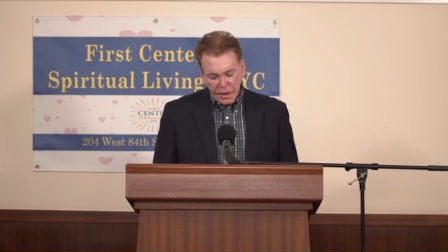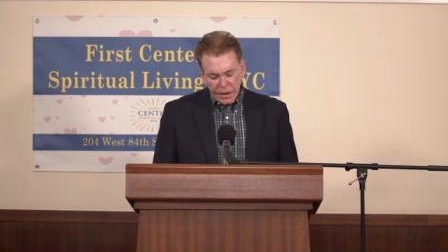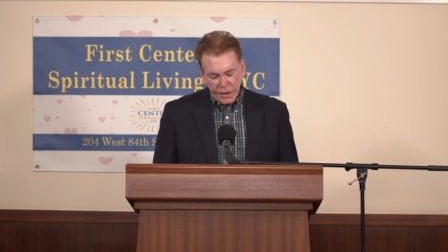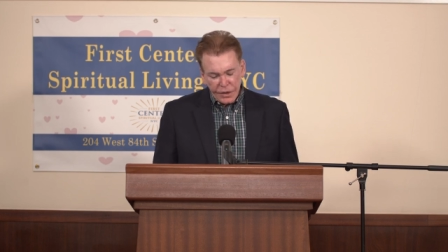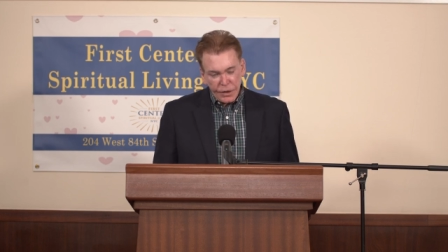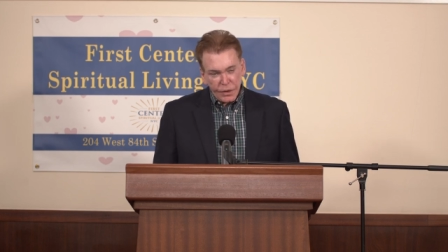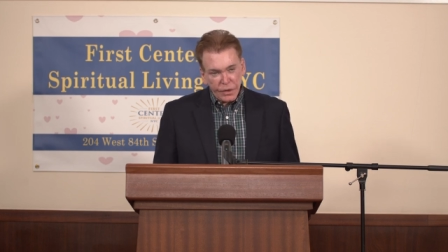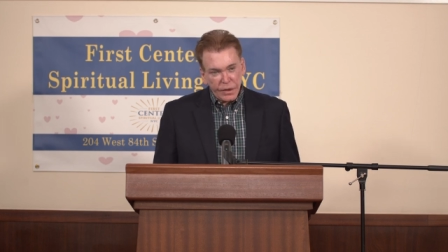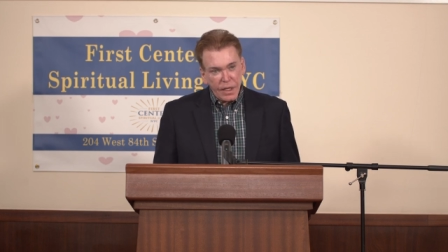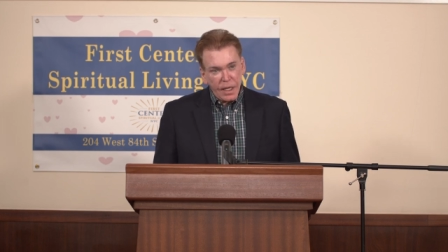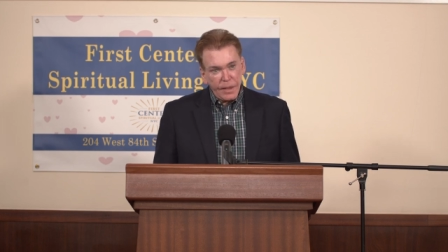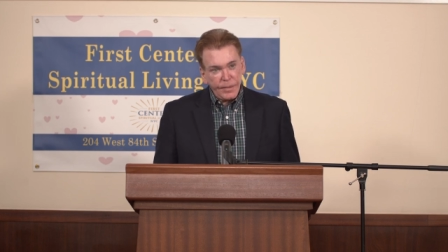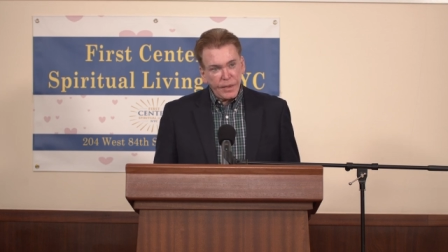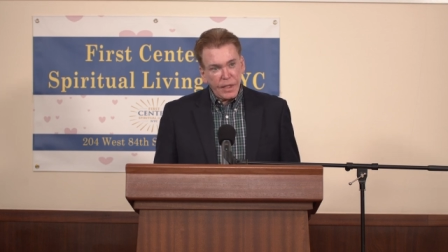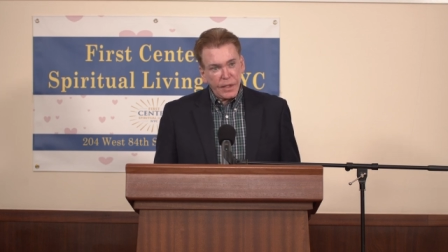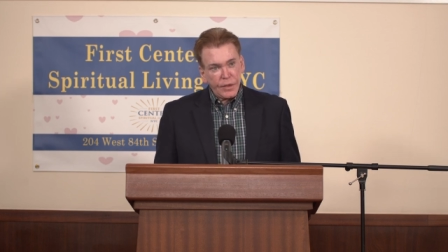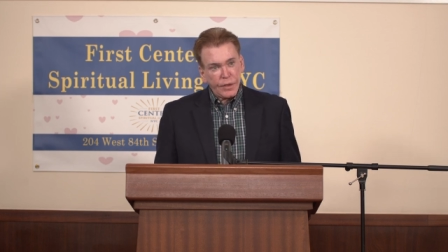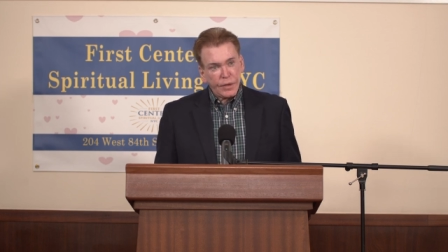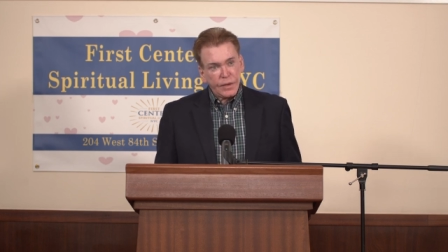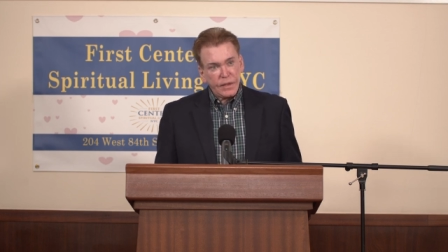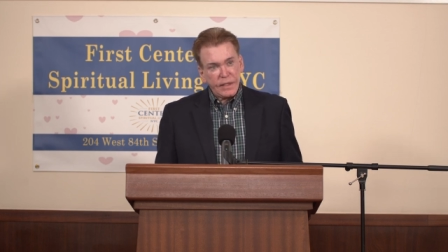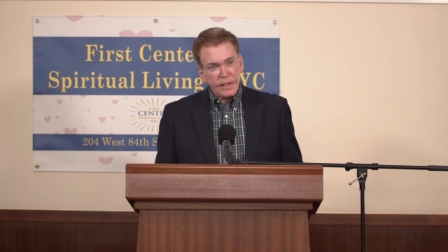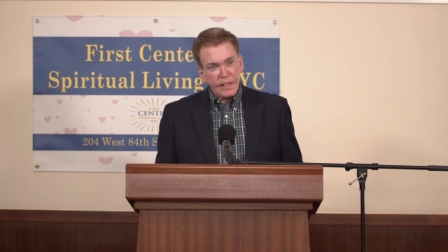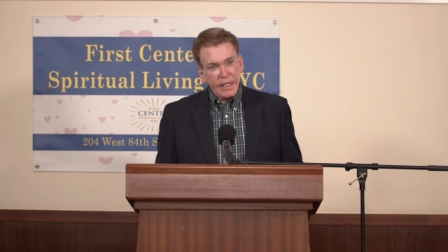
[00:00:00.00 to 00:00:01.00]
you'll come to
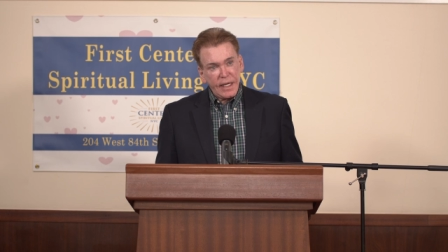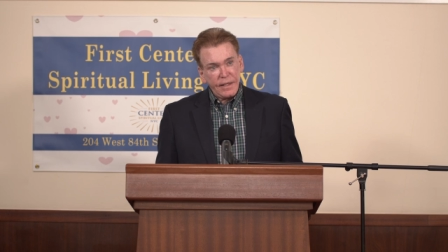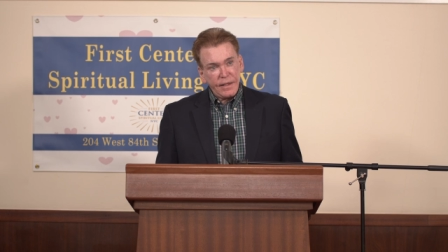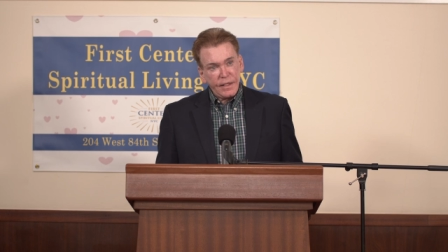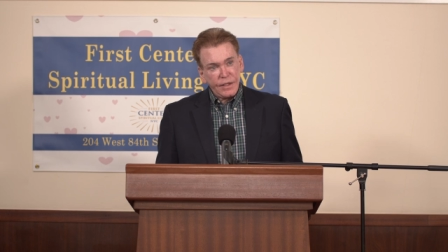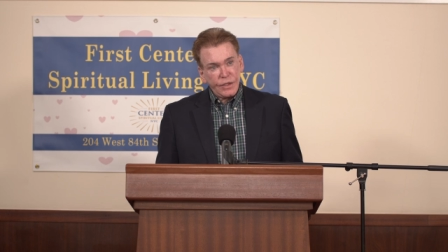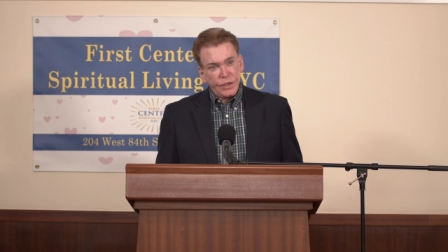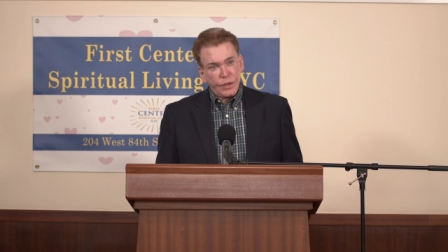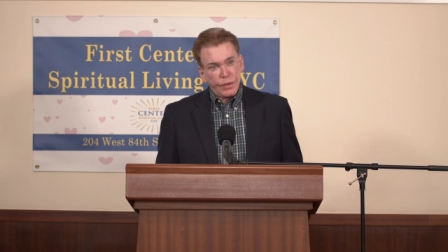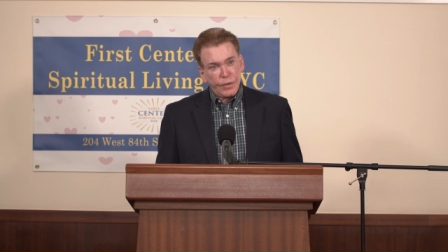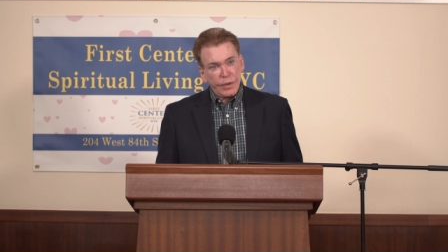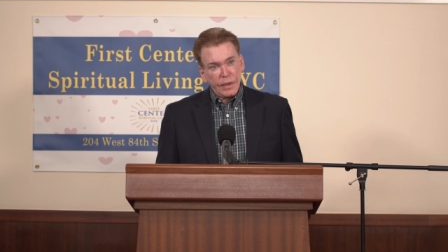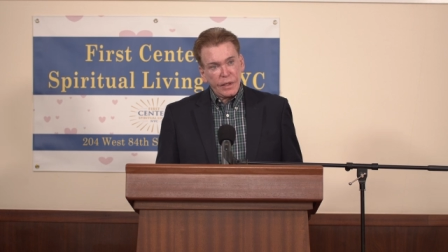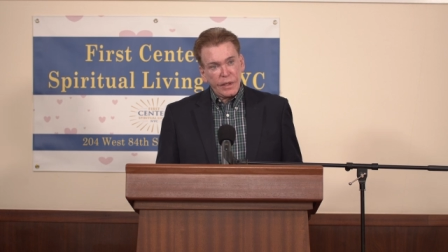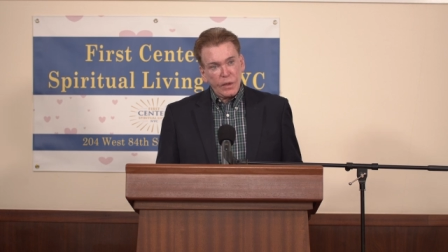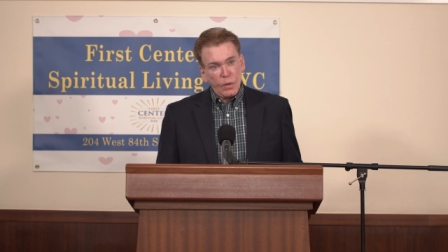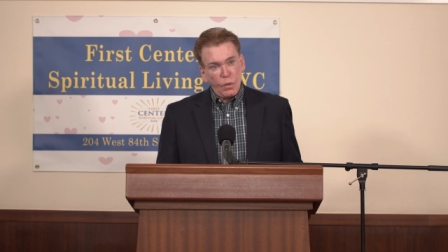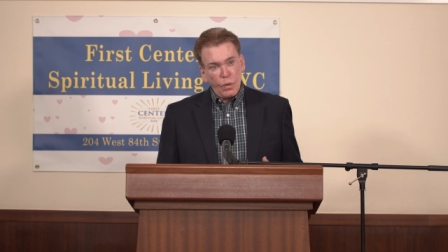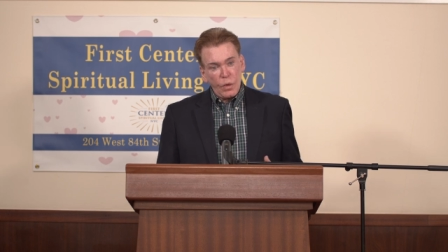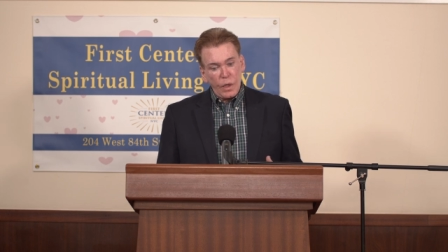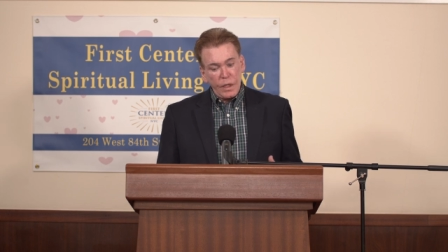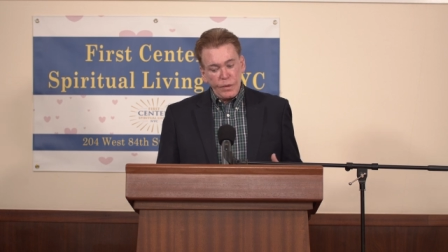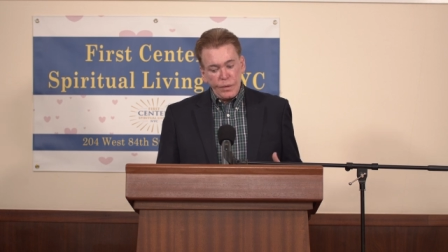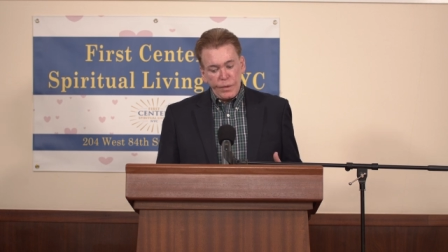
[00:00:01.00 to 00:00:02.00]
understand that you're really
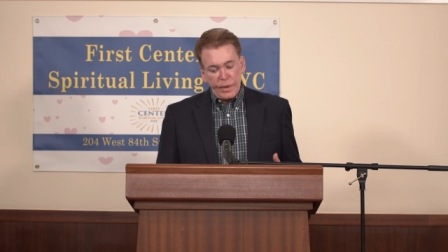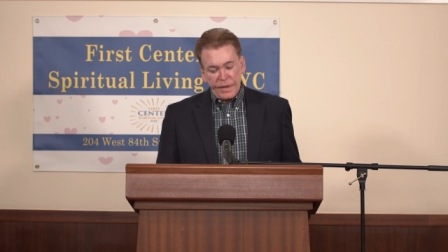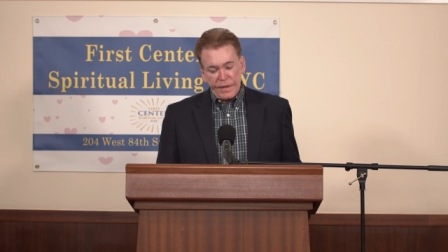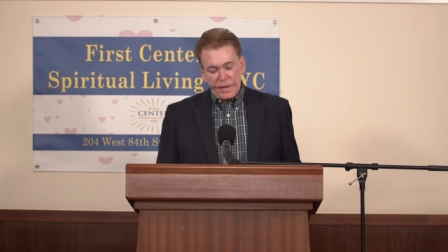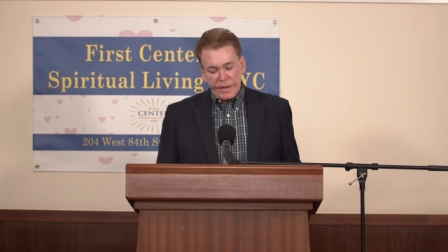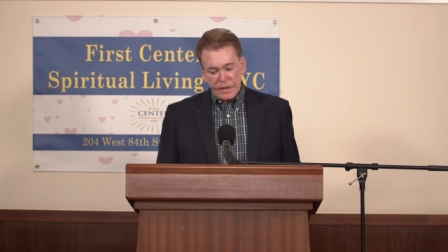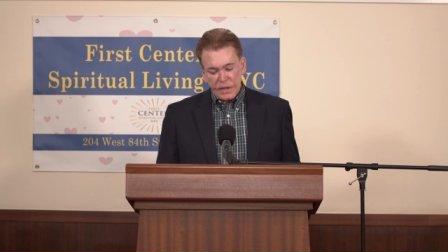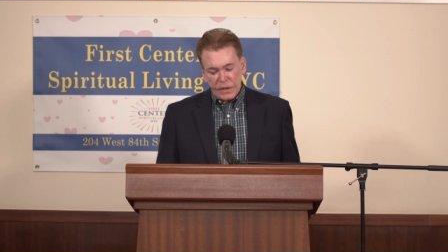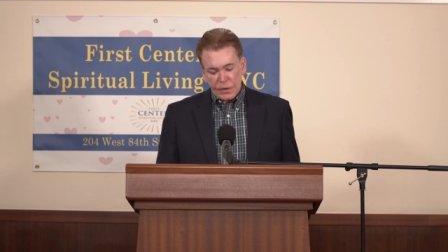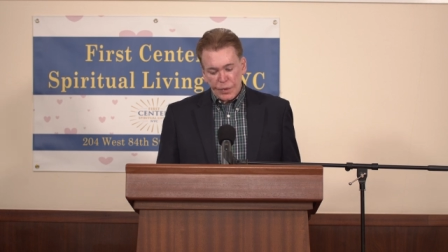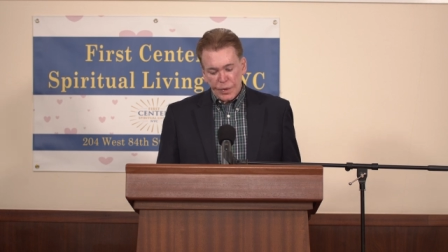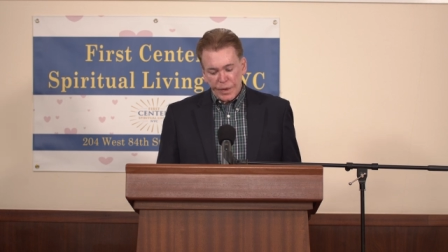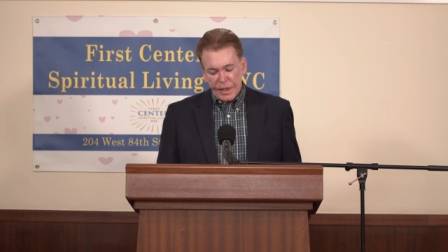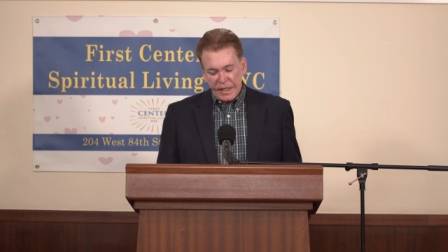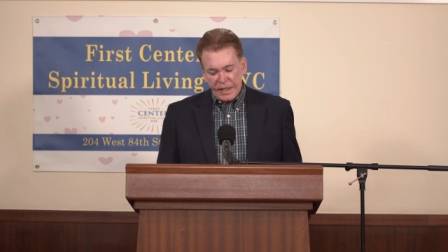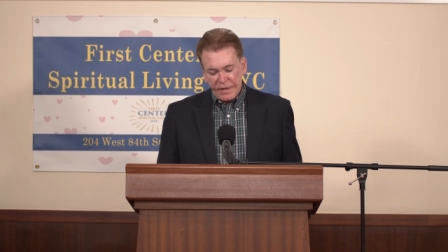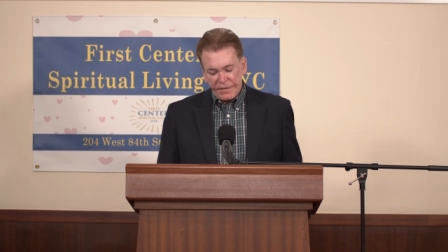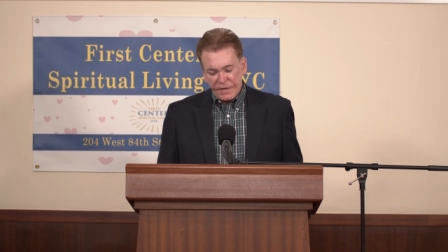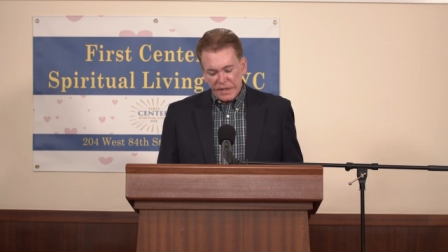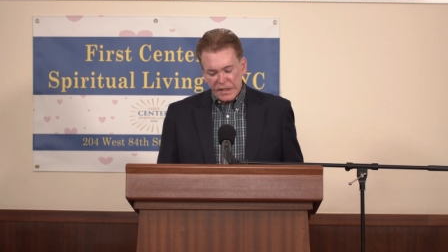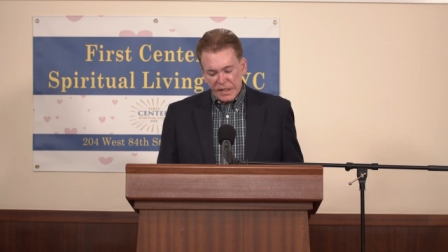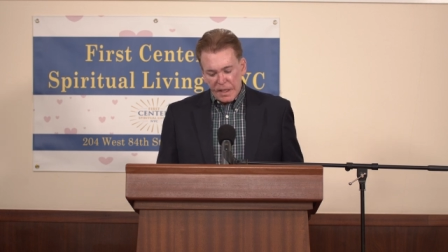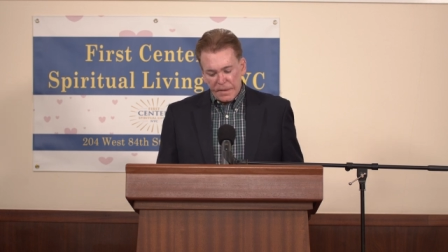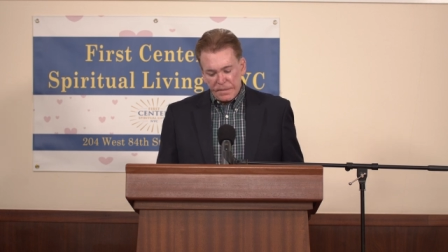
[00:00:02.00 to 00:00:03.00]
one with this
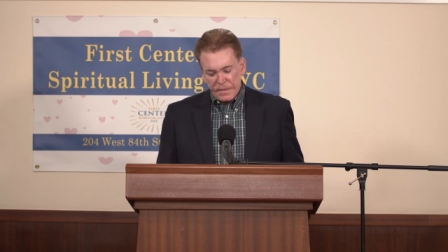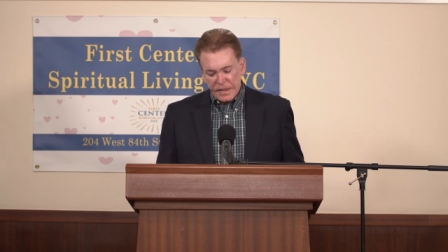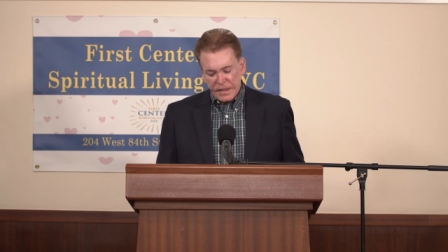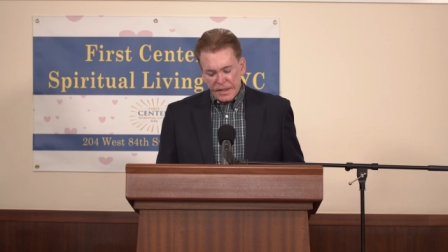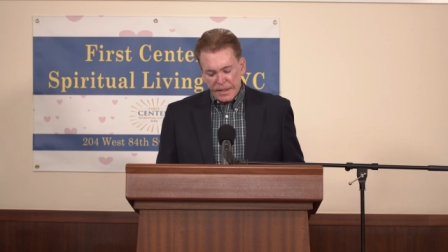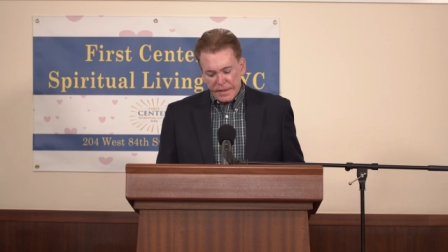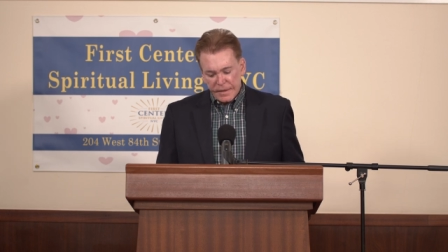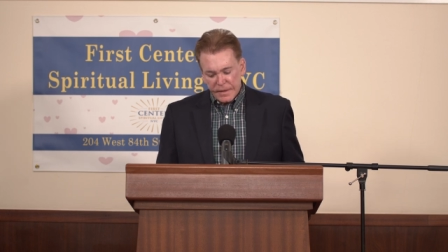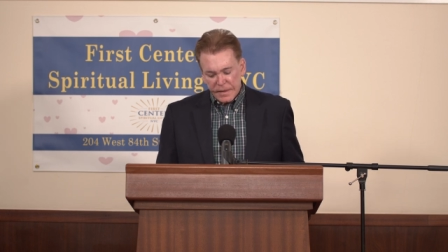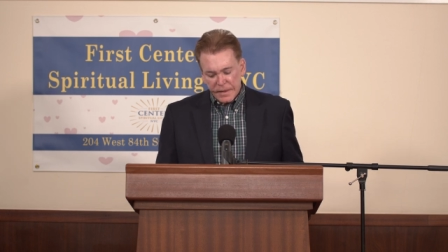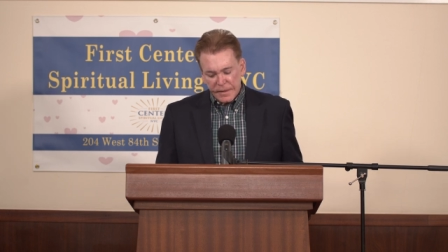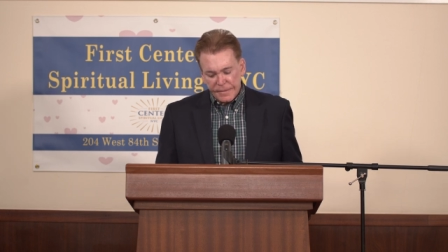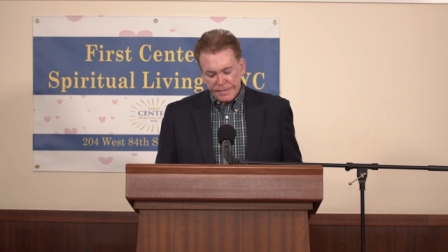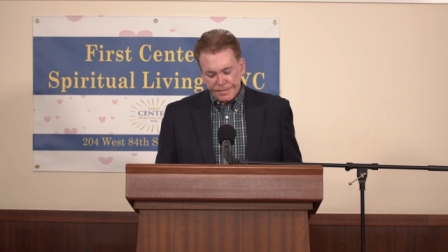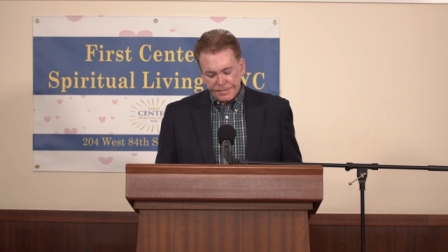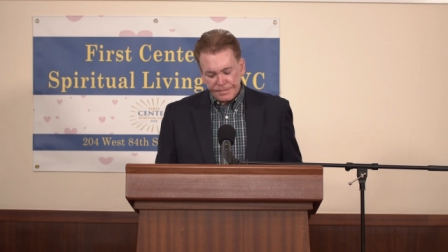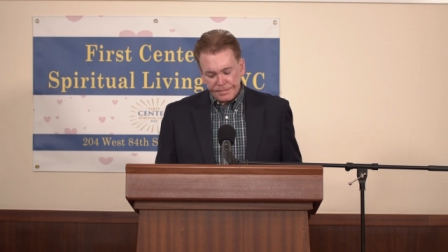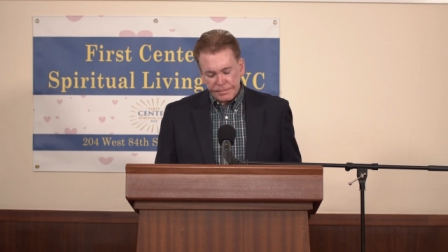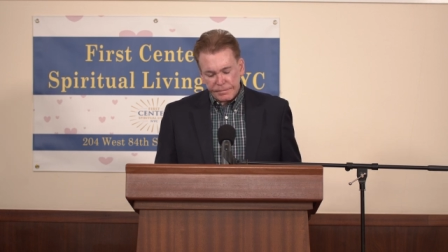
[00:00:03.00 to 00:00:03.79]
creative substance.